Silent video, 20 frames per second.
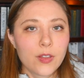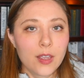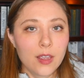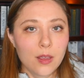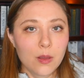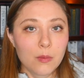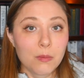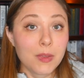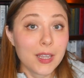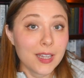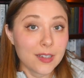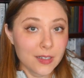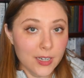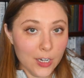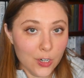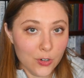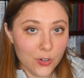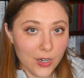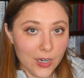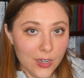him in a
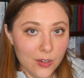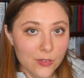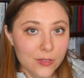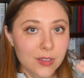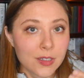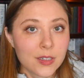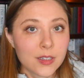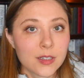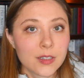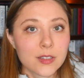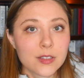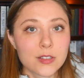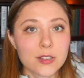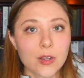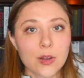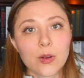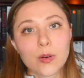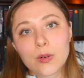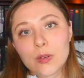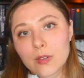crown.
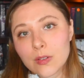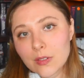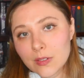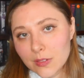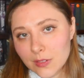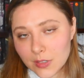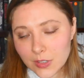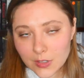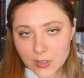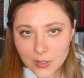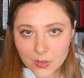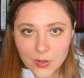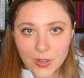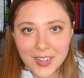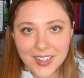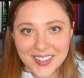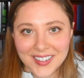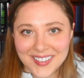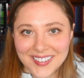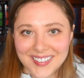So,
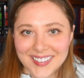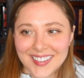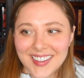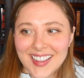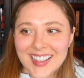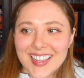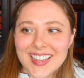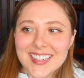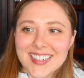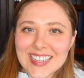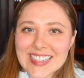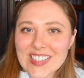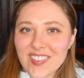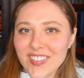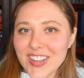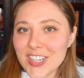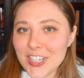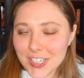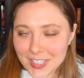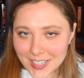he does
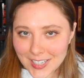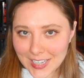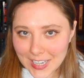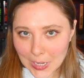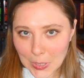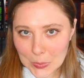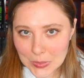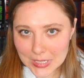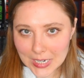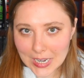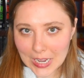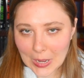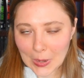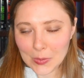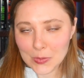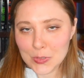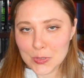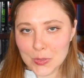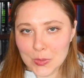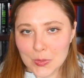eventually
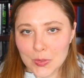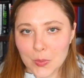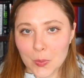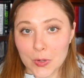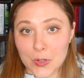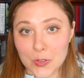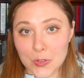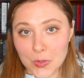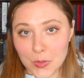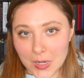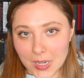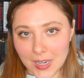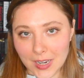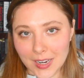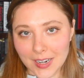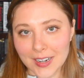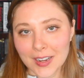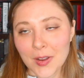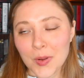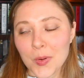kowtow to the one true
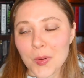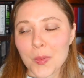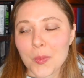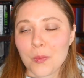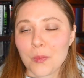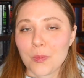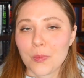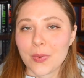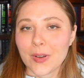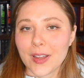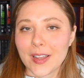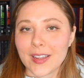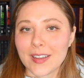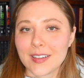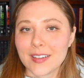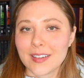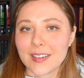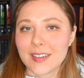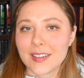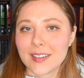king,
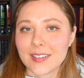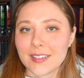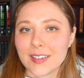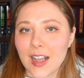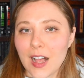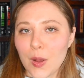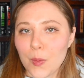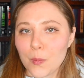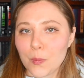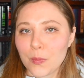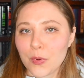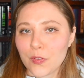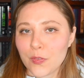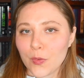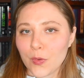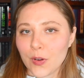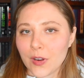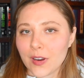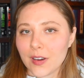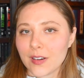but not
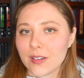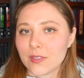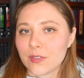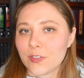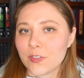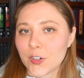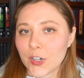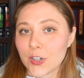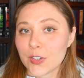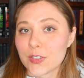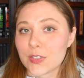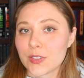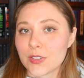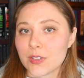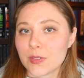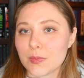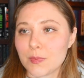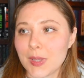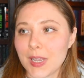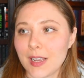before first
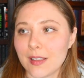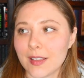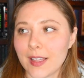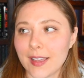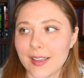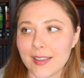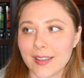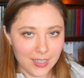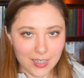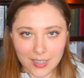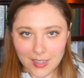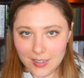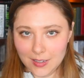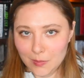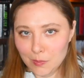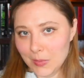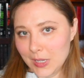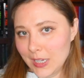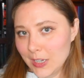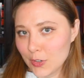being like,
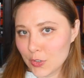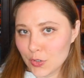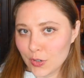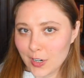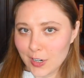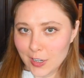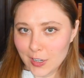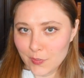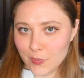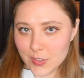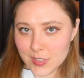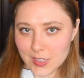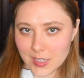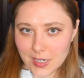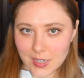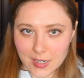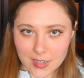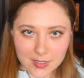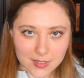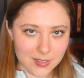king, me, trying on for
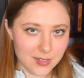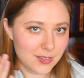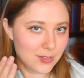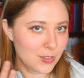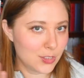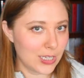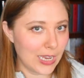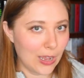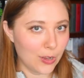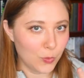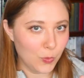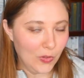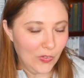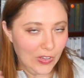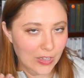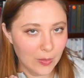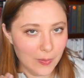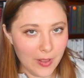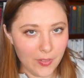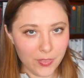size? How do we
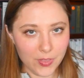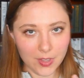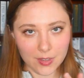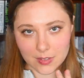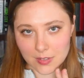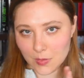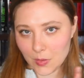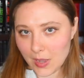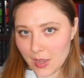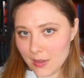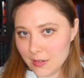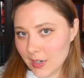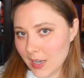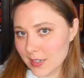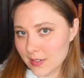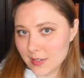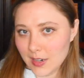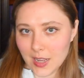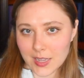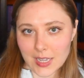feel about this? Okay,
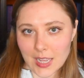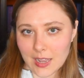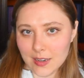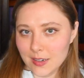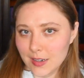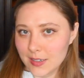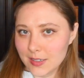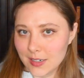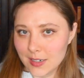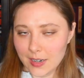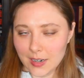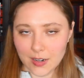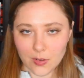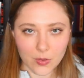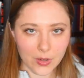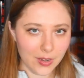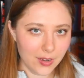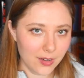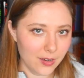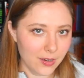not yet, not today,
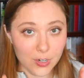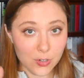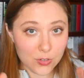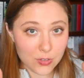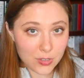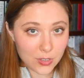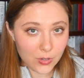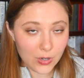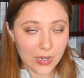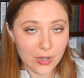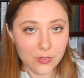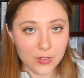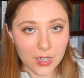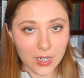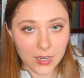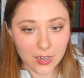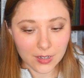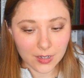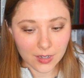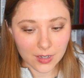okay. Here's the crown,
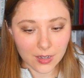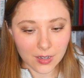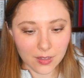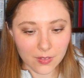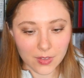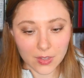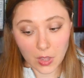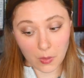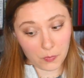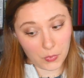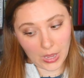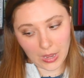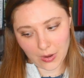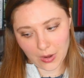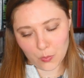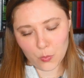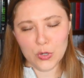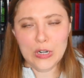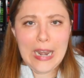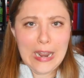king.
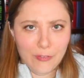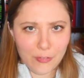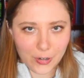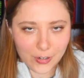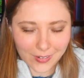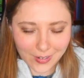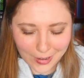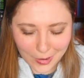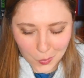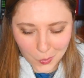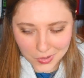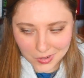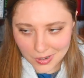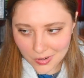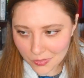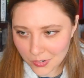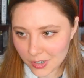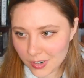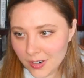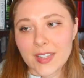I would never.
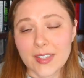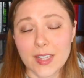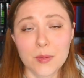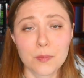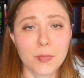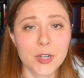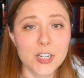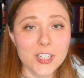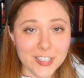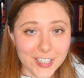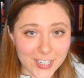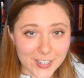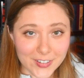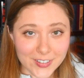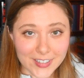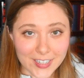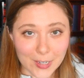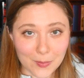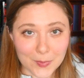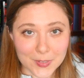Then much later
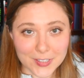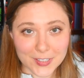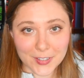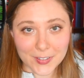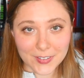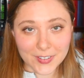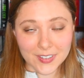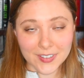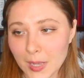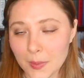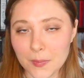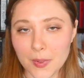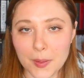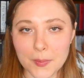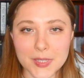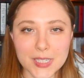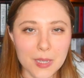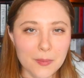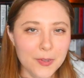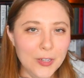in the episode, I'm
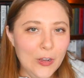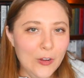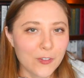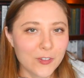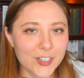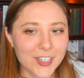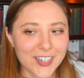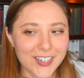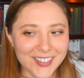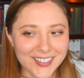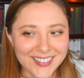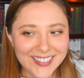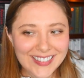skipping over